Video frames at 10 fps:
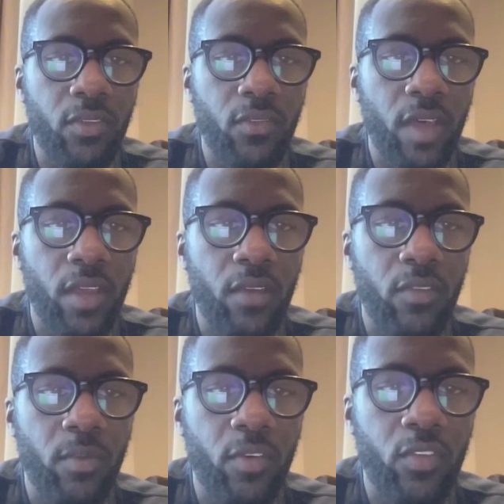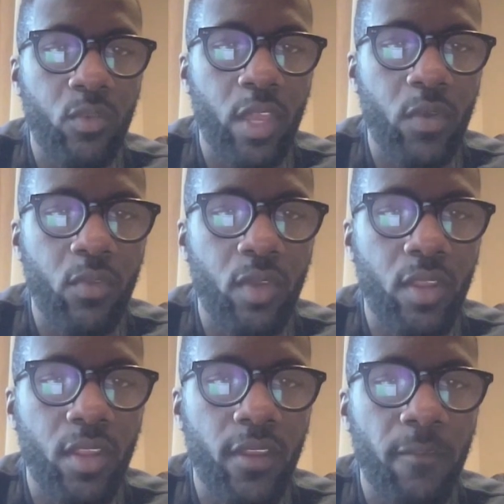to the value of the post and why you would read it.